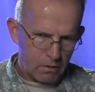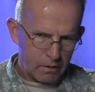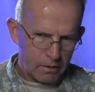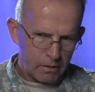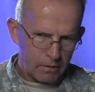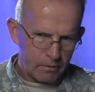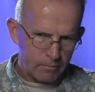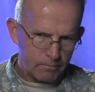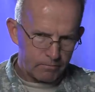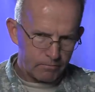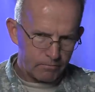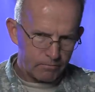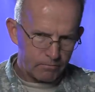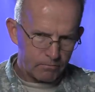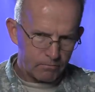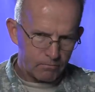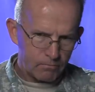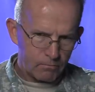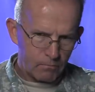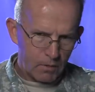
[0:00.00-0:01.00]
Um,
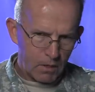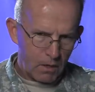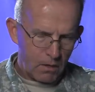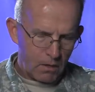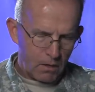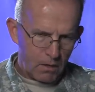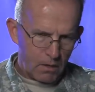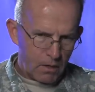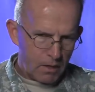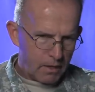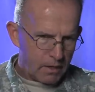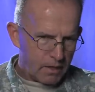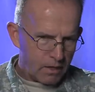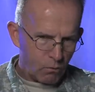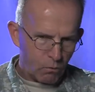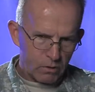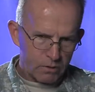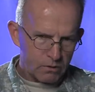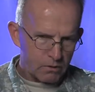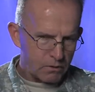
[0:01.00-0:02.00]

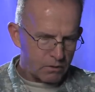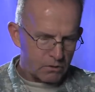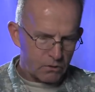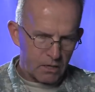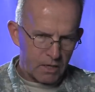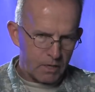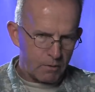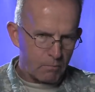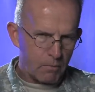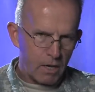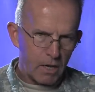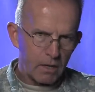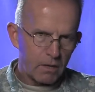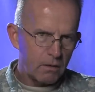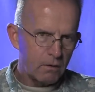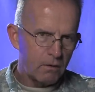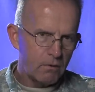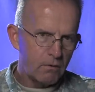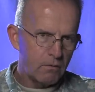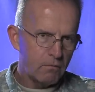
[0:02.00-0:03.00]
it wasn't the same
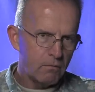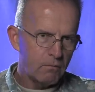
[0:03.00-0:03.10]
back in,